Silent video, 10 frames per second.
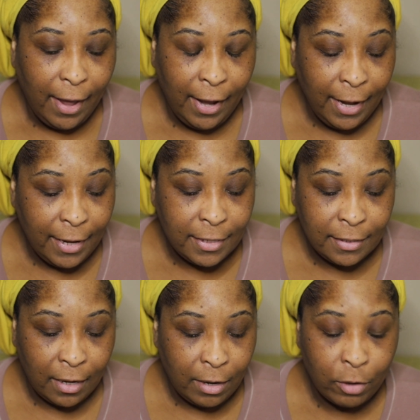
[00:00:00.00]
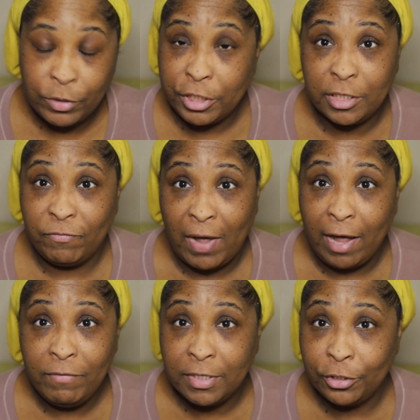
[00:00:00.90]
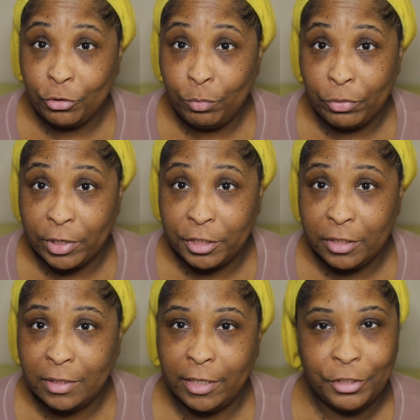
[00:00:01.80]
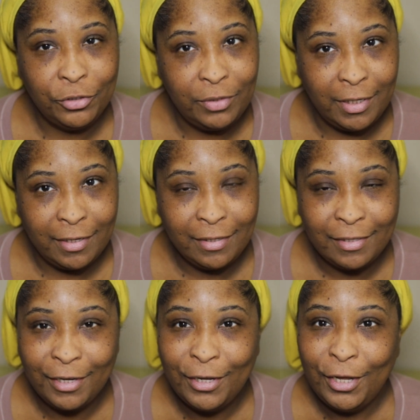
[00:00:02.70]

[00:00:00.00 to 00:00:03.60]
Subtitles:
and it was just 5 essential brushes that you needed